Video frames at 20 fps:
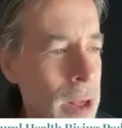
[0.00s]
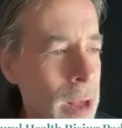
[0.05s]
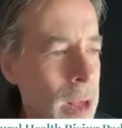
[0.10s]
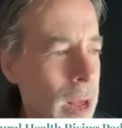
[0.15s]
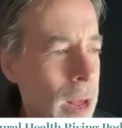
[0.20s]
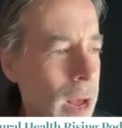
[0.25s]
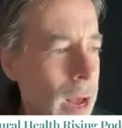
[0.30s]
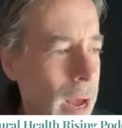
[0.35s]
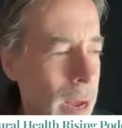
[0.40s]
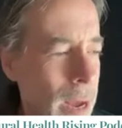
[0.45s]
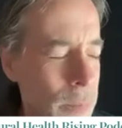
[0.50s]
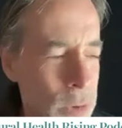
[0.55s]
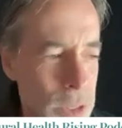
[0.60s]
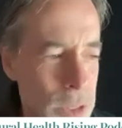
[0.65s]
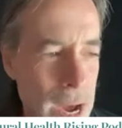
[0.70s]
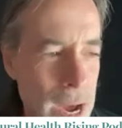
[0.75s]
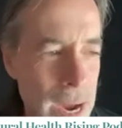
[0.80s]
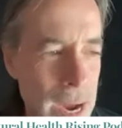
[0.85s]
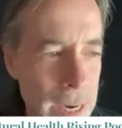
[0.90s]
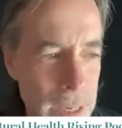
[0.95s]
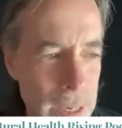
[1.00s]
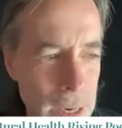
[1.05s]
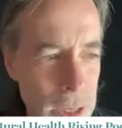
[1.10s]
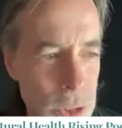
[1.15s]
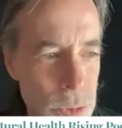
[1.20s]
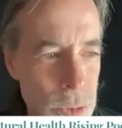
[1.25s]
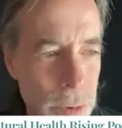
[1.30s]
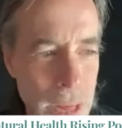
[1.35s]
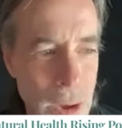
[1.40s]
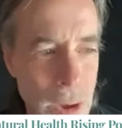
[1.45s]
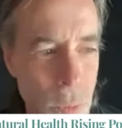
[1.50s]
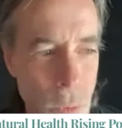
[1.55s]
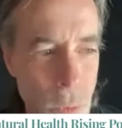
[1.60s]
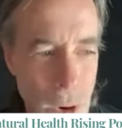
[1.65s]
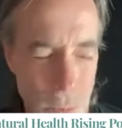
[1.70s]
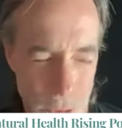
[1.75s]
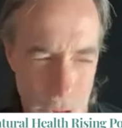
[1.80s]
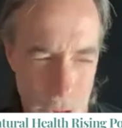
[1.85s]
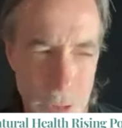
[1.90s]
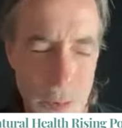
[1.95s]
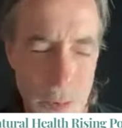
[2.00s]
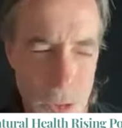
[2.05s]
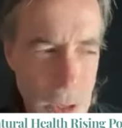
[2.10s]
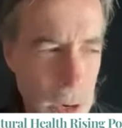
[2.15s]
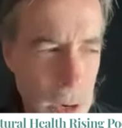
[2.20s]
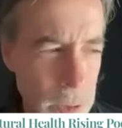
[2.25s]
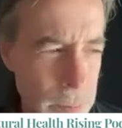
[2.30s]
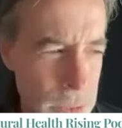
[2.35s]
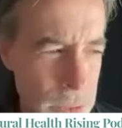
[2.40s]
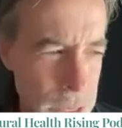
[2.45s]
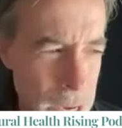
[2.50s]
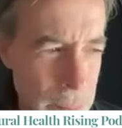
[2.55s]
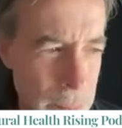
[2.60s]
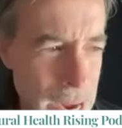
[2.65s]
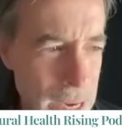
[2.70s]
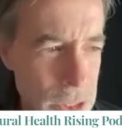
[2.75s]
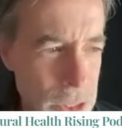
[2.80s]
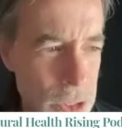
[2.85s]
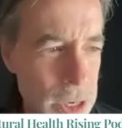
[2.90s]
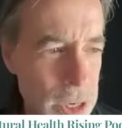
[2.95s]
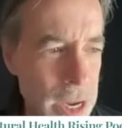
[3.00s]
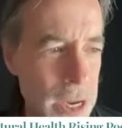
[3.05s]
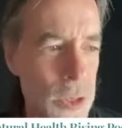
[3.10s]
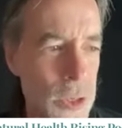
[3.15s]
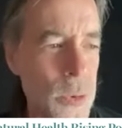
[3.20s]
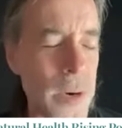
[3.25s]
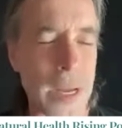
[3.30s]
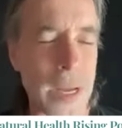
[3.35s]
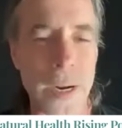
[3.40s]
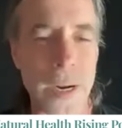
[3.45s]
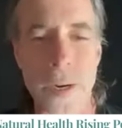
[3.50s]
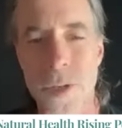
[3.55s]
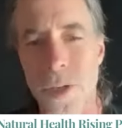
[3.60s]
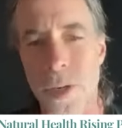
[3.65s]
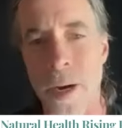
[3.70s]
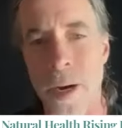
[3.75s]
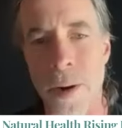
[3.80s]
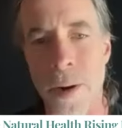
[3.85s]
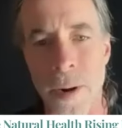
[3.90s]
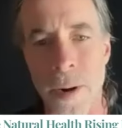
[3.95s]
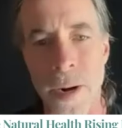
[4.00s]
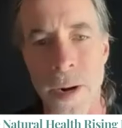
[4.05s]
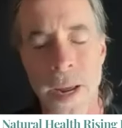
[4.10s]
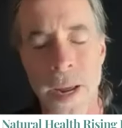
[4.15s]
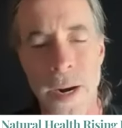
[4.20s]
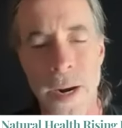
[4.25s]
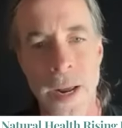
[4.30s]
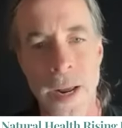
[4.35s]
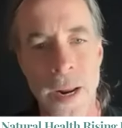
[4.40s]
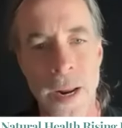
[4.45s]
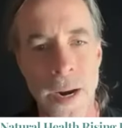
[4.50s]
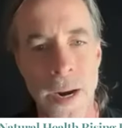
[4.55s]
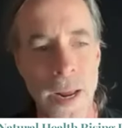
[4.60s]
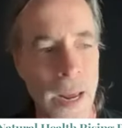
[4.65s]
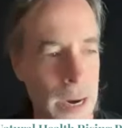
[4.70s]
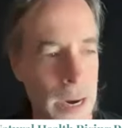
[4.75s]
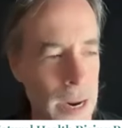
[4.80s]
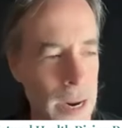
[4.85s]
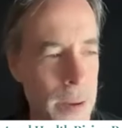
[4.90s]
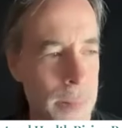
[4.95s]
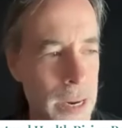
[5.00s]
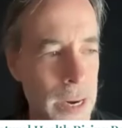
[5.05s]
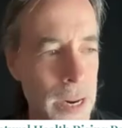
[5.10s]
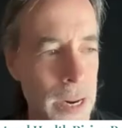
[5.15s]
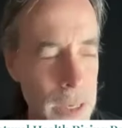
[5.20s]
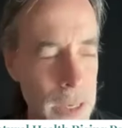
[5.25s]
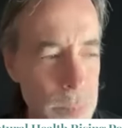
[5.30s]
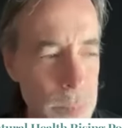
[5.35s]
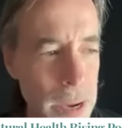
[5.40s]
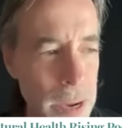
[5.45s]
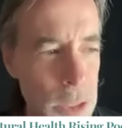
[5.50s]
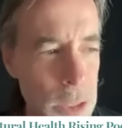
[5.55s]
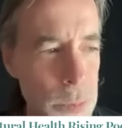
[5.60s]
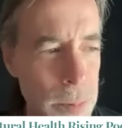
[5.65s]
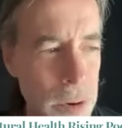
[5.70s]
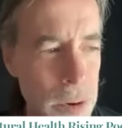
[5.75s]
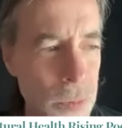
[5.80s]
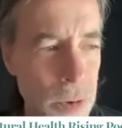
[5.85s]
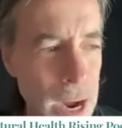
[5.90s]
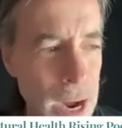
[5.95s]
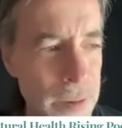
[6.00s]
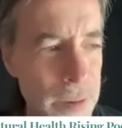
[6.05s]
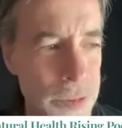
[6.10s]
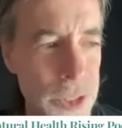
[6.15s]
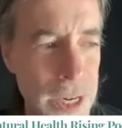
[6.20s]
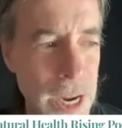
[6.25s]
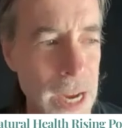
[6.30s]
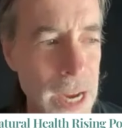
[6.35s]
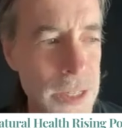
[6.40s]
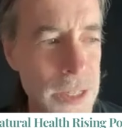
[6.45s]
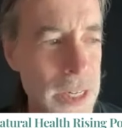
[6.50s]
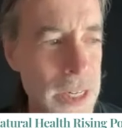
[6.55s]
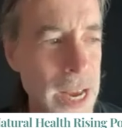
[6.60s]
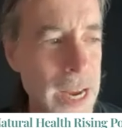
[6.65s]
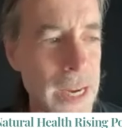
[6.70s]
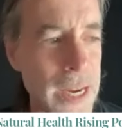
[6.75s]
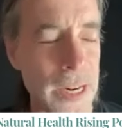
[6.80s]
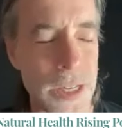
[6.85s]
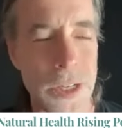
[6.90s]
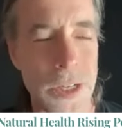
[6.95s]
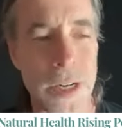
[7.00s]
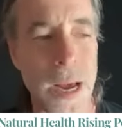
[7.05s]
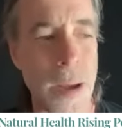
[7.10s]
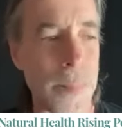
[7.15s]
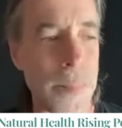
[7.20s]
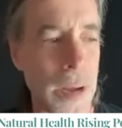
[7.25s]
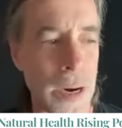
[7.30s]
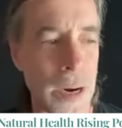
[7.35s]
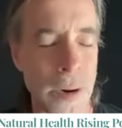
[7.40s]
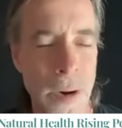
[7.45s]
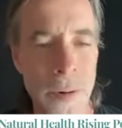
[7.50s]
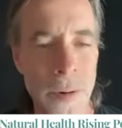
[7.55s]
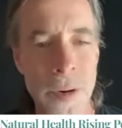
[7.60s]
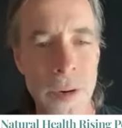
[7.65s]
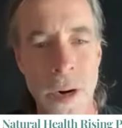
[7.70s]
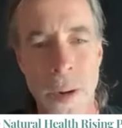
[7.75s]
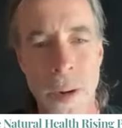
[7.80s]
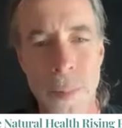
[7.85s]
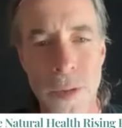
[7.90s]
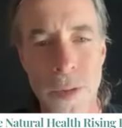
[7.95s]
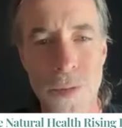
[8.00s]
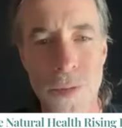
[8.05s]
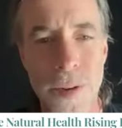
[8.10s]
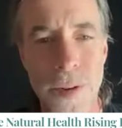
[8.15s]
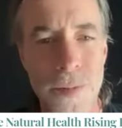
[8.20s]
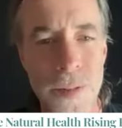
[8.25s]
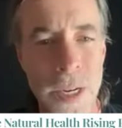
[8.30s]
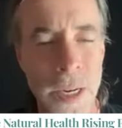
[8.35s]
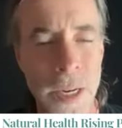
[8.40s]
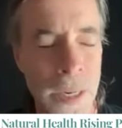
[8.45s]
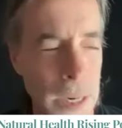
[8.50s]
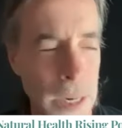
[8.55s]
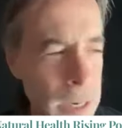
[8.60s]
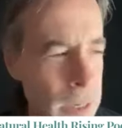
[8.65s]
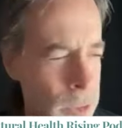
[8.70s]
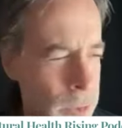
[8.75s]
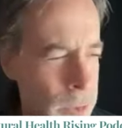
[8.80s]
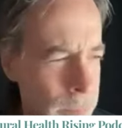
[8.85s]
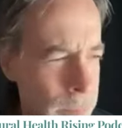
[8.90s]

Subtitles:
was diagnosed with what she was told was MS, 20 years ago, and I mean, it's been rough. She hasn't taken a step on her own in almost 15 years.